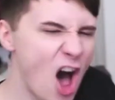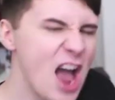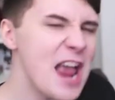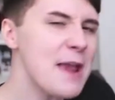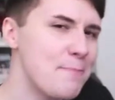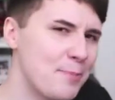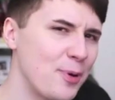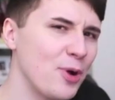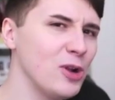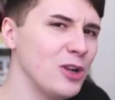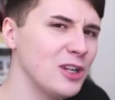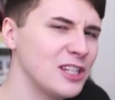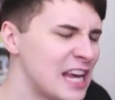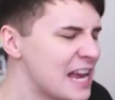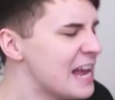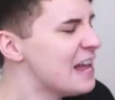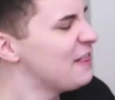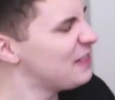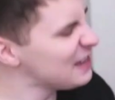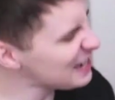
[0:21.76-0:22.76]
I pulled
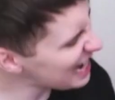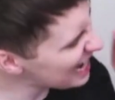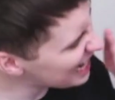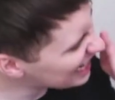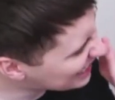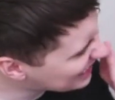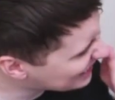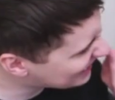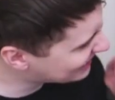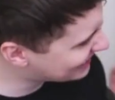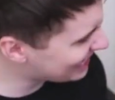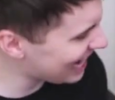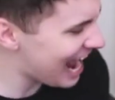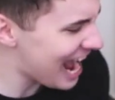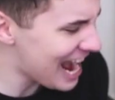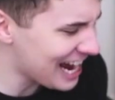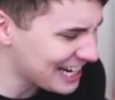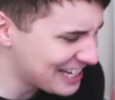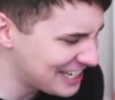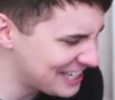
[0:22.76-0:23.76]
the
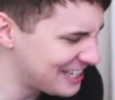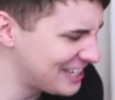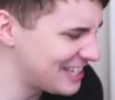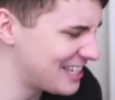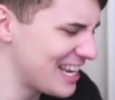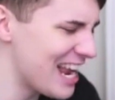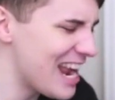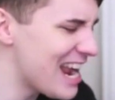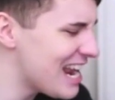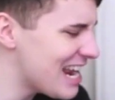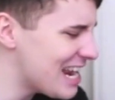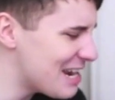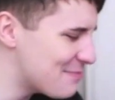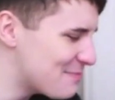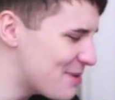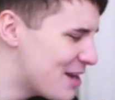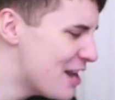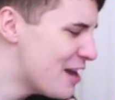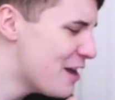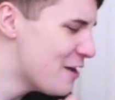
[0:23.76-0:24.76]
exact
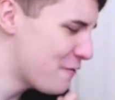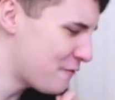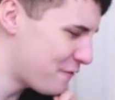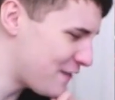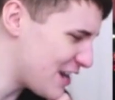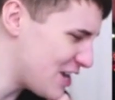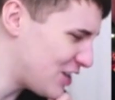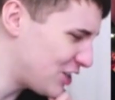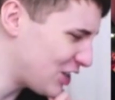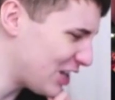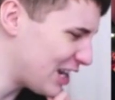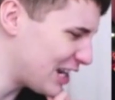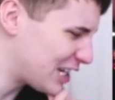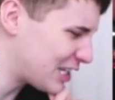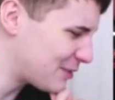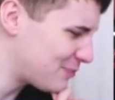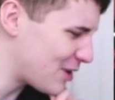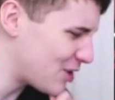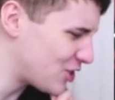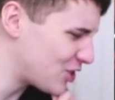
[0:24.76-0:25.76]
same facial
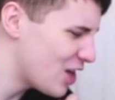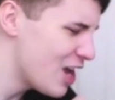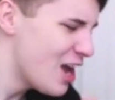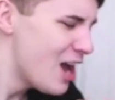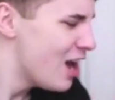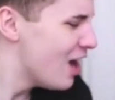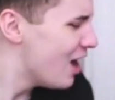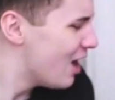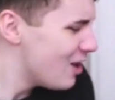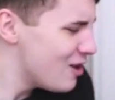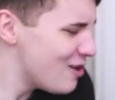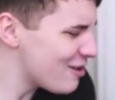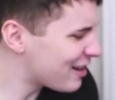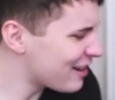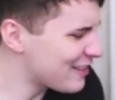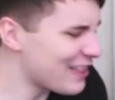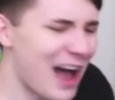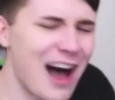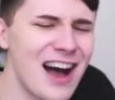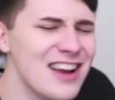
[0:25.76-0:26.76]
expression. Look
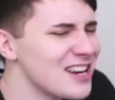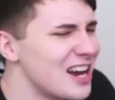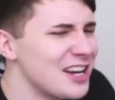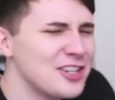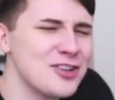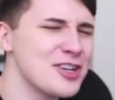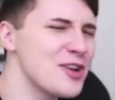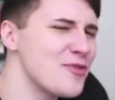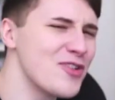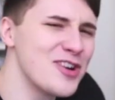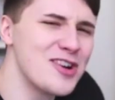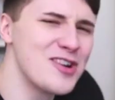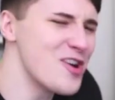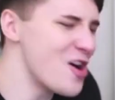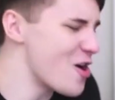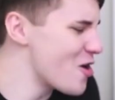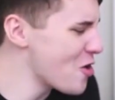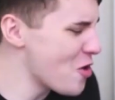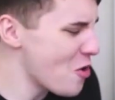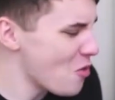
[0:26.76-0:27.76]
at that. I don't even
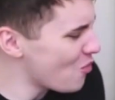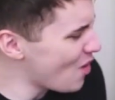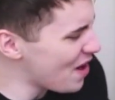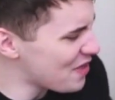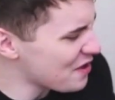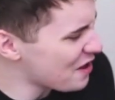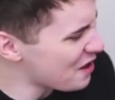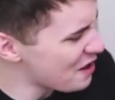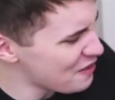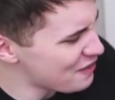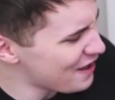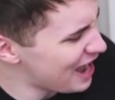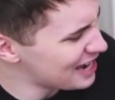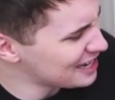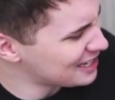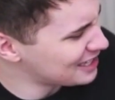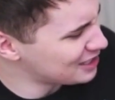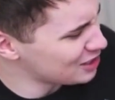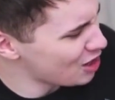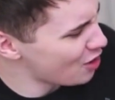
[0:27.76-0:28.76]
know whether
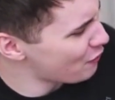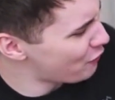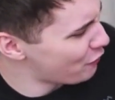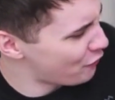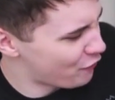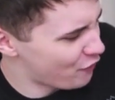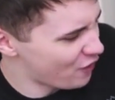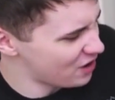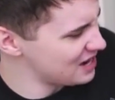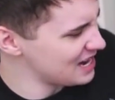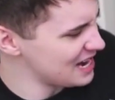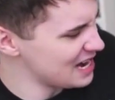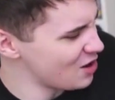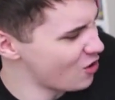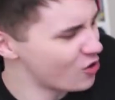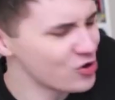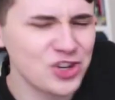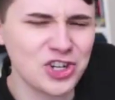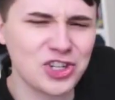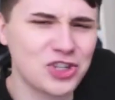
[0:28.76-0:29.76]
that's funny
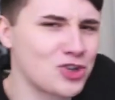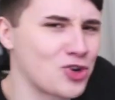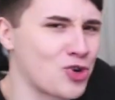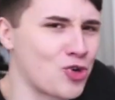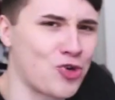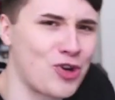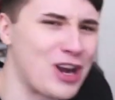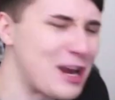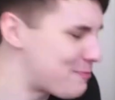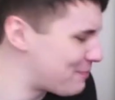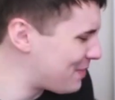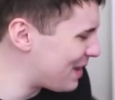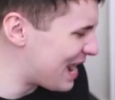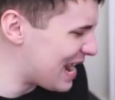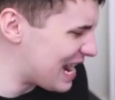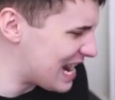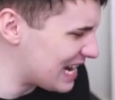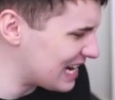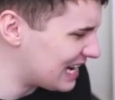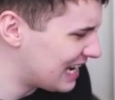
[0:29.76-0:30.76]
or just
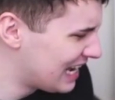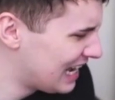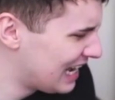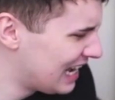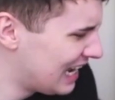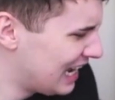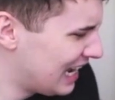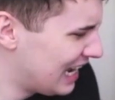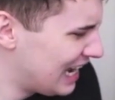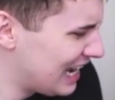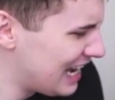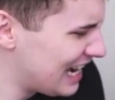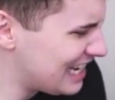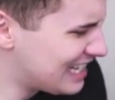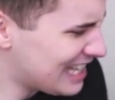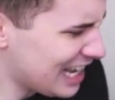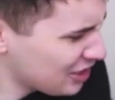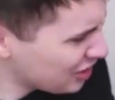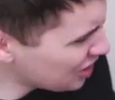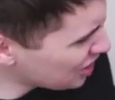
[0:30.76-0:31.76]
creepy.
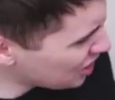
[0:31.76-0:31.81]
Is that